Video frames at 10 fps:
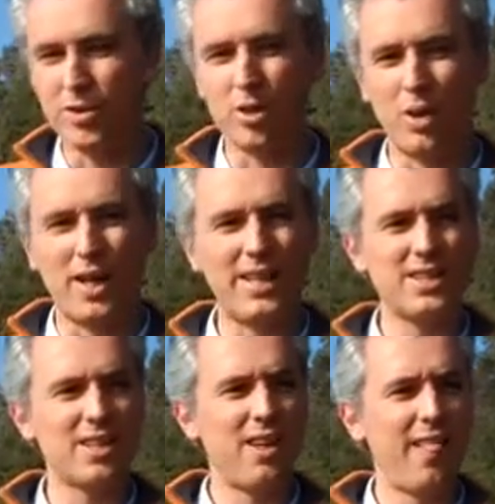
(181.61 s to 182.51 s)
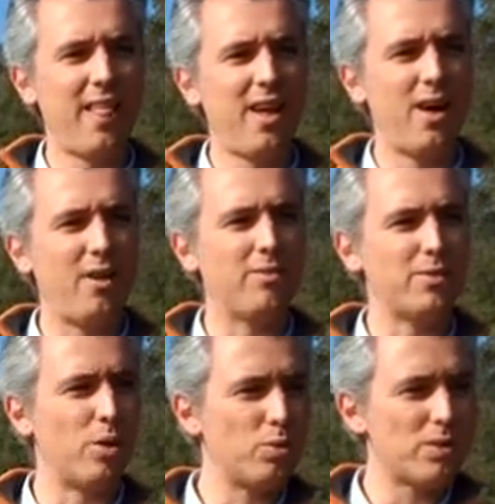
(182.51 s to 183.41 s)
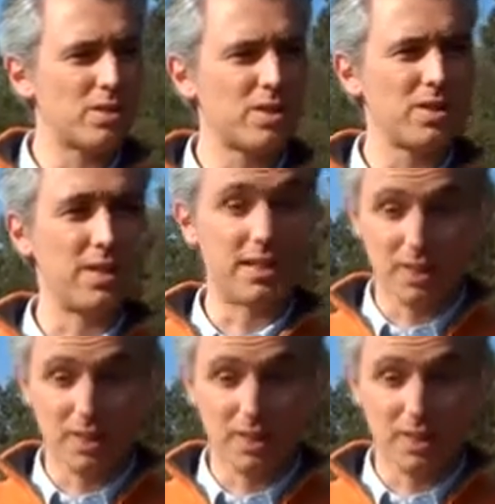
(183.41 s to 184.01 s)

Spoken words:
chocolate, of toast that